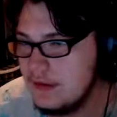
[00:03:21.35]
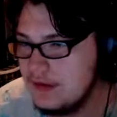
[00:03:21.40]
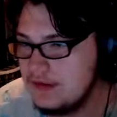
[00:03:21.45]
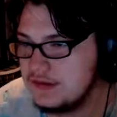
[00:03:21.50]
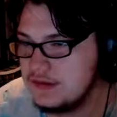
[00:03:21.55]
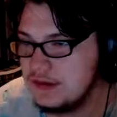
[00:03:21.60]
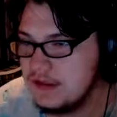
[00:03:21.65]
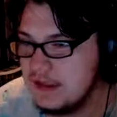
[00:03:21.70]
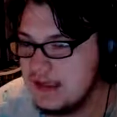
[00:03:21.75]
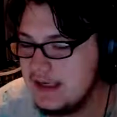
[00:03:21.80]

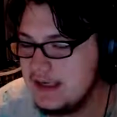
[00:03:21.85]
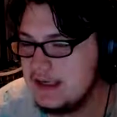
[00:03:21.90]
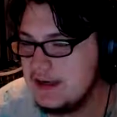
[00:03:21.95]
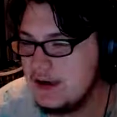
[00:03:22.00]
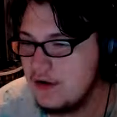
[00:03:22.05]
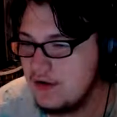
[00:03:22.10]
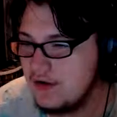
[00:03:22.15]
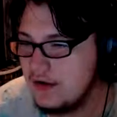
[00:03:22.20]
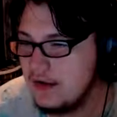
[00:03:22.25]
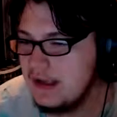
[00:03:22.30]
So there you
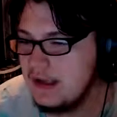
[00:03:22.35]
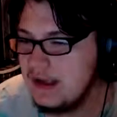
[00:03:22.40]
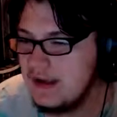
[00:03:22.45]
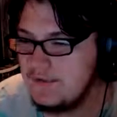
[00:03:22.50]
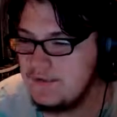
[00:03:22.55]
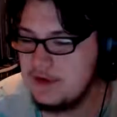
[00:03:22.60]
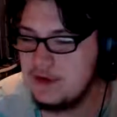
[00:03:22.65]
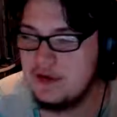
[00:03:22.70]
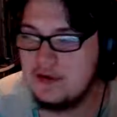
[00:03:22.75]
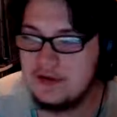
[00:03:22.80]
go.
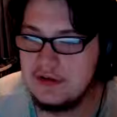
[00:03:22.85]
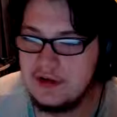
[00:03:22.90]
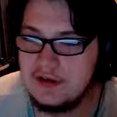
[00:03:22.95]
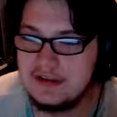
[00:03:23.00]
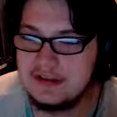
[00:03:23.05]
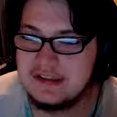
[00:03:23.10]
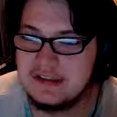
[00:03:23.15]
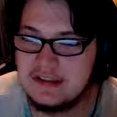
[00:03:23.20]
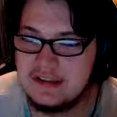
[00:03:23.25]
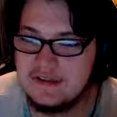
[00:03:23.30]
If you don't
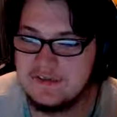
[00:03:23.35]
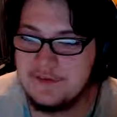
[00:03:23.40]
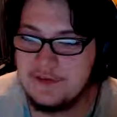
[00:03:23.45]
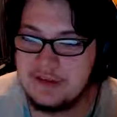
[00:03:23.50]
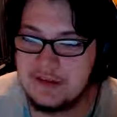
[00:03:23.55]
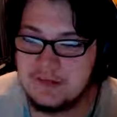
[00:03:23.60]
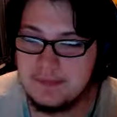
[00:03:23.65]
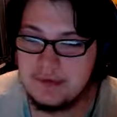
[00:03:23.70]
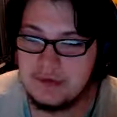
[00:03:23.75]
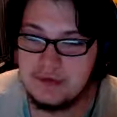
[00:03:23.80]
notice the
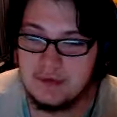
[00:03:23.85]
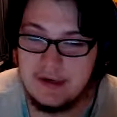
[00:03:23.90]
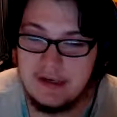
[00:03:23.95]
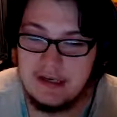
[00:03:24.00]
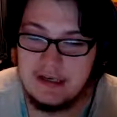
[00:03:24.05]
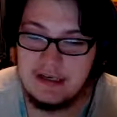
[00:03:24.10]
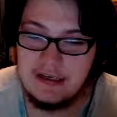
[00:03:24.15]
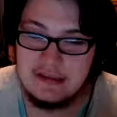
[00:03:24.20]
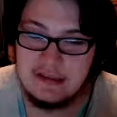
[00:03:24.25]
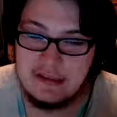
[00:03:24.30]
difference
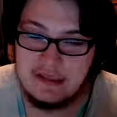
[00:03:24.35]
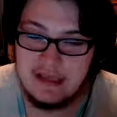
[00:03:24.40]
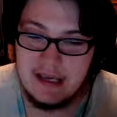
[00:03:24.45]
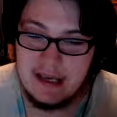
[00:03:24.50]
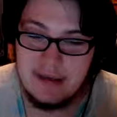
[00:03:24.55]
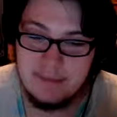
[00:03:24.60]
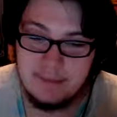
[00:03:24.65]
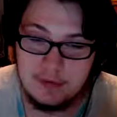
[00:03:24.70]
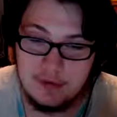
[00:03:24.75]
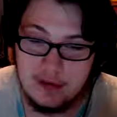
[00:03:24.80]
between the
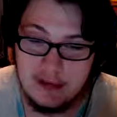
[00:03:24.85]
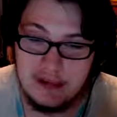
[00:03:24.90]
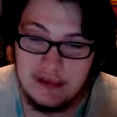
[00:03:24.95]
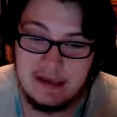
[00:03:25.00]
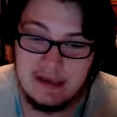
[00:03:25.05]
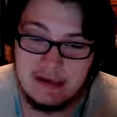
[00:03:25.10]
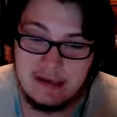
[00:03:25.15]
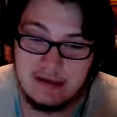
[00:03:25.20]
gameplay,